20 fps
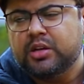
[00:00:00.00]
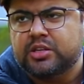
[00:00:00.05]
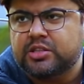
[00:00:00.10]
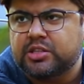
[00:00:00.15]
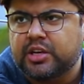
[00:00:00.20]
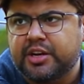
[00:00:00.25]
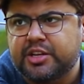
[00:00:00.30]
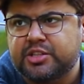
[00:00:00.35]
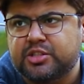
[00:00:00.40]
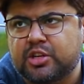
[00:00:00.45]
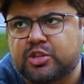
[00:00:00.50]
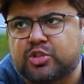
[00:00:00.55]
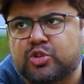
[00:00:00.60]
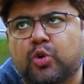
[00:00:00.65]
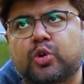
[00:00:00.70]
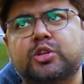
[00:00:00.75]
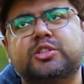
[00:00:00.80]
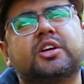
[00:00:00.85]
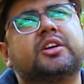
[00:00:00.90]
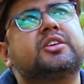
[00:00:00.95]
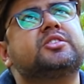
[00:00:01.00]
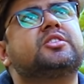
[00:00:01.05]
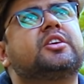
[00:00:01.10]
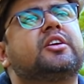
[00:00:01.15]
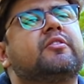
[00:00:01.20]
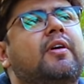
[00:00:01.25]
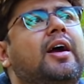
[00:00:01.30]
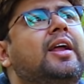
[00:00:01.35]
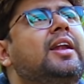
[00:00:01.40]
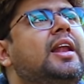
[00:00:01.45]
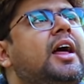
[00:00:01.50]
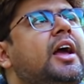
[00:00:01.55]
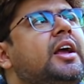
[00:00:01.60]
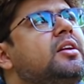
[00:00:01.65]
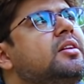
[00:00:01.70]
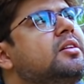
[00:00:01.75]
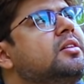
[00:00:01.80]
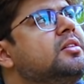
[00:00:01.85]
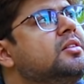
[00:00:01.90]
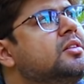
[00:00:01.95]
Sun is the soul, Sun is the divine
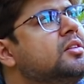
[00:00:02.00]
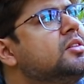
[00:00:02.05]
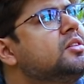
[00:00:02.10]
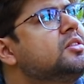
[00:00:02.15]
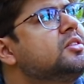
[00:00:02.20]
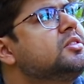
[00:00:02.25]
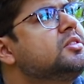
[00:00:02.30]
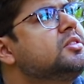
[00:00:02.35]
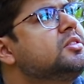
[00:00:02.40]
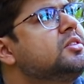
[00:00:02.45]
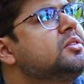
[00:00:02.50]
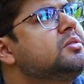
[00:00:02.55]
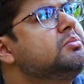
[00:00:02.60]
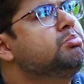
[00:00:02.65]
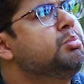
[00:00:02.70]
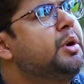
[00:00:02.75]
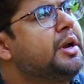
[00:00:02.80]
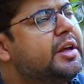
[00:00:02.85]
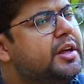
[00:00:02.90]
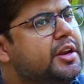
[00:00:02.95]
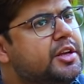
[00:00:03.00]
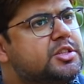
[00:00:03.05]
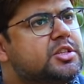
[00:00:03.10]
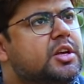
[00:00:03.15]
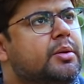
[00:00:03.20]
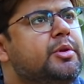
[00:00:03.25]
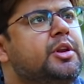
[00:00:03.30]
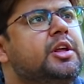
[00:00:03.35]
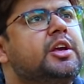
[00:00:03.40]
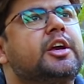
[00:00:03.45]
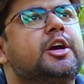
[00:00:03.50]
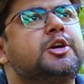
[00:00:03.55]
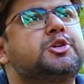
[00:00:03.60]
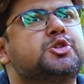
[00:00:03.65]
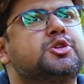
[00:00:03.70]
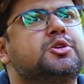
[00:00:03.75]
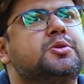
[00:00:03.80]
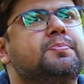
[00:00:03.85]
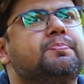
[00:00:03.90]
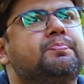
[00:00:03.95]
light. Mercury is
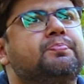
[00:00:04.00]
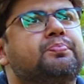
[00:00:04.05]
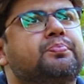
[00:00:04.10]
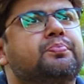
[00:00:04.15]
communication.